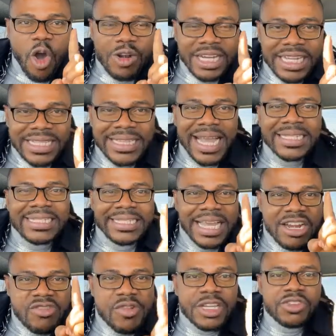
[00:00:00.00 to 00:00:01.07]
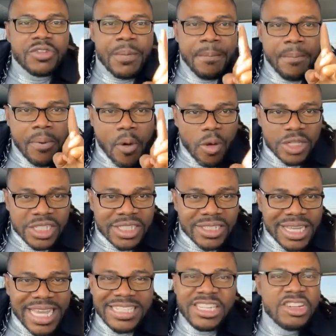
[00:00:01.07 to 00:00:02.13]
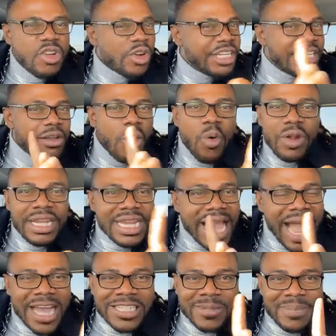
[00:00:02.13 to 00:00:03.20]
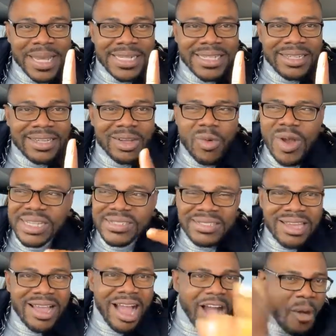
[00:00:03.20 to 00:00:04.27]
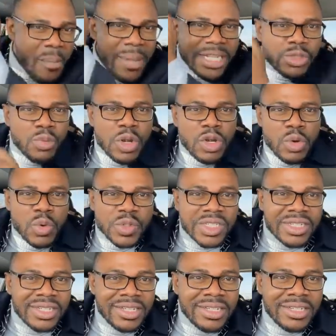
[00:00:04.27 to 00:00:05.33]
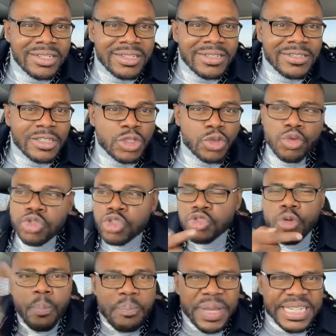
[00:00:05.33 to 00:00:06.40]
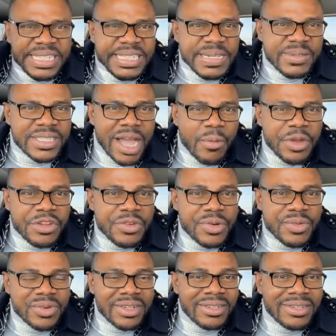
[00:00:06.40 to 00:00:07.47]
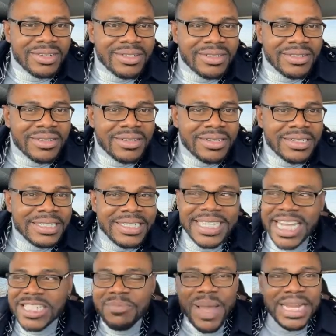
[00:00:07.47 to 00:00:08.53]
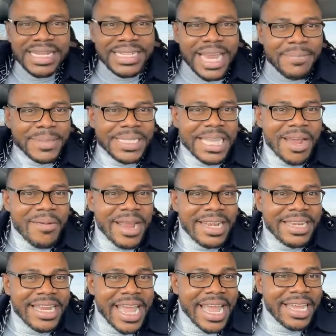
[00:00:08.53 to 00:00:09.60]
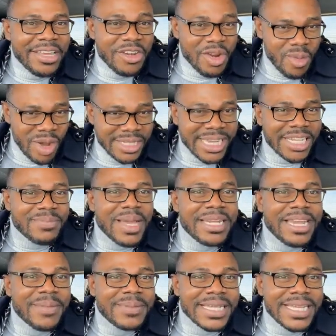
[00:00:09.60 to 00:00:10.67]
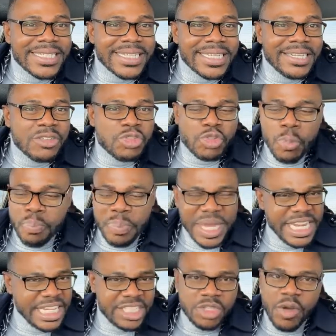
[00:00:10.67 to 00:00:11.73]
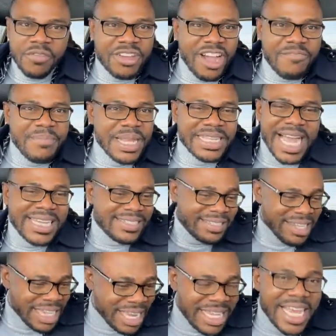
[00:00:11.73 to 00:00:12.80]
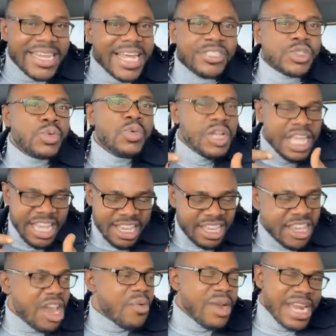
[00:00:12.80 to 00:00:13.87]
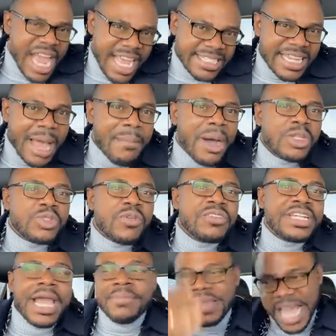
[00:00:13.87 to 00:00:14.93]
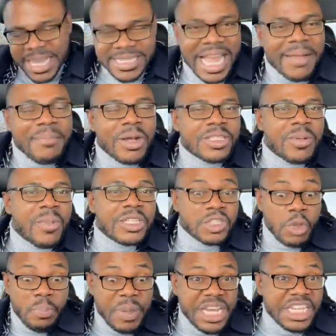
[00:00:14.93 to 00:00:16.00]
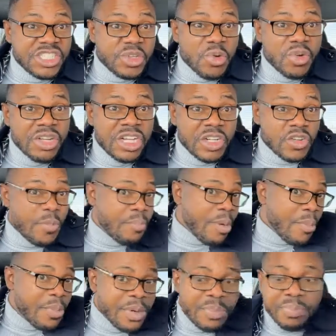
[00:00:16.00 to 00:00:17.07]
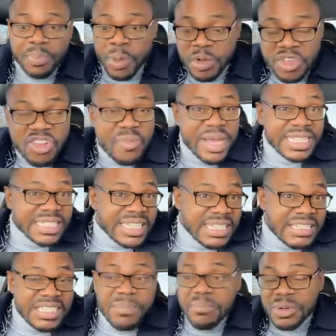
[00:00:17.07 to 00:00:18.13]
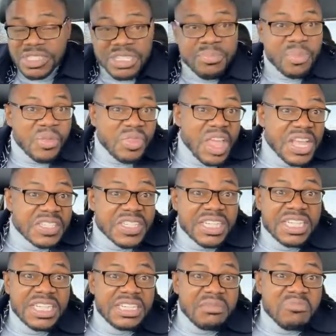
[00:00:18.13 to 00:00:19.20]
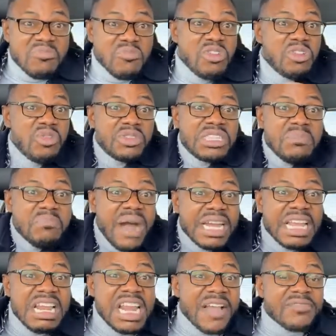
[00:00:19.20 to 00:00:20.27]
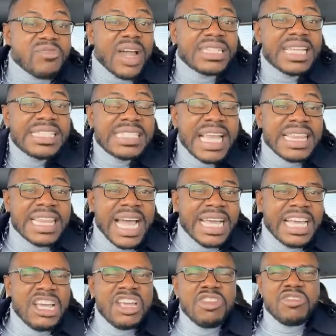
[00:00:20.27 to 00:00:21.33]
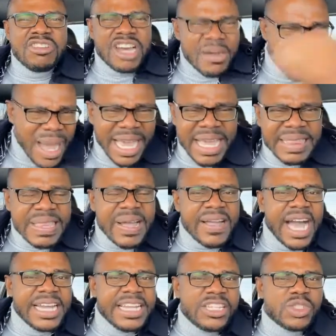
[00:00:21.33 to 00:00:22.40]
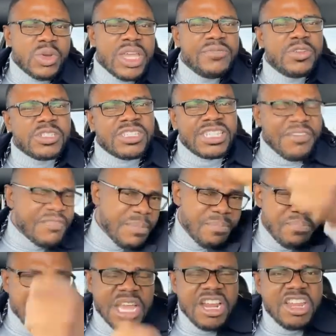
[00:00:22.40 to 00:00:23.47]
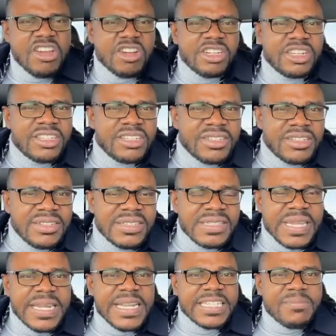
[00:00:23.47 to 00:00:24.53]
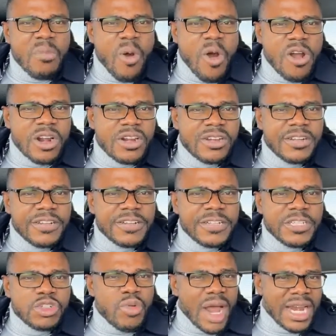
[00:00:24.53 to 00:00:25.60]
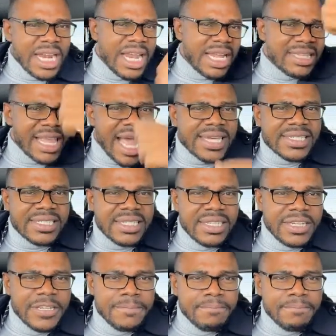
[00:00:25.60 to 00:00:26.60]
Auditor General's report is not the only aspect. Go and see how much we lose through stupid deals that we do. Judgment debt here and there. You know what judgment debt is? Stupidity of government has led us to incurring S amount of debt, S amount of money. Stupidity oh, through public procurement. Simple, simple things. We losing money left, right, and center. You come back and tell Ghanaians to give you 7 billion cedis more through another tax.